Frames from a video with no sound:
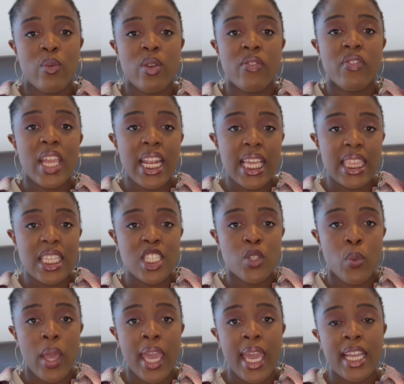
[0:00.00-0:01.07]
we're feeling this
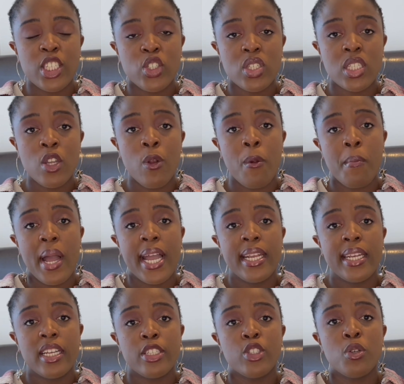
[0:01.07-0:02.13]
way, it's just a
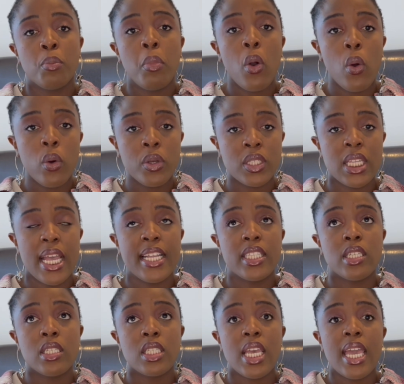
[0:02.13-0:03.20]
reminder to pause and
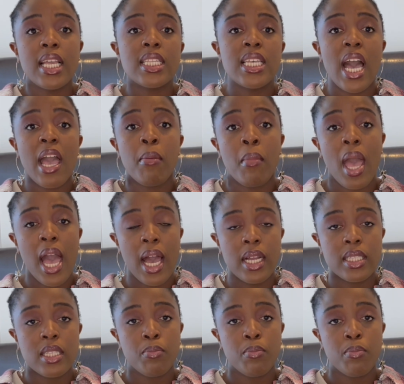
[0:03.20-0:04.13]
to take time out,